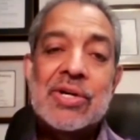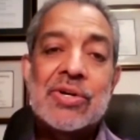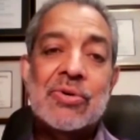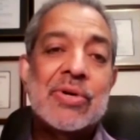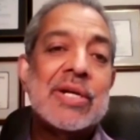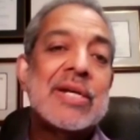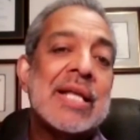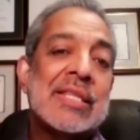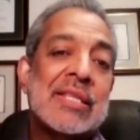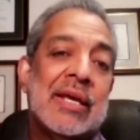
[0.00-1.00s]
doing
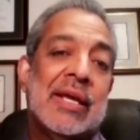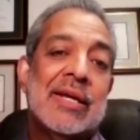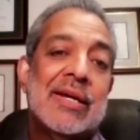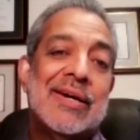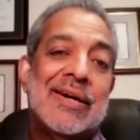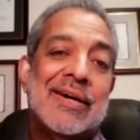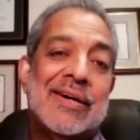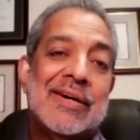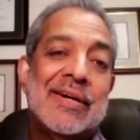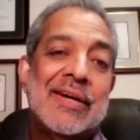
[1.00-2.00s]
nothing,
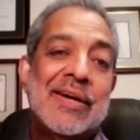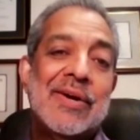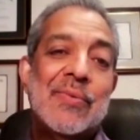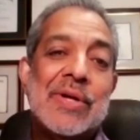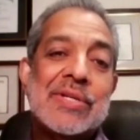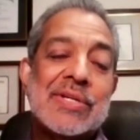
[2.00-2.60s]
which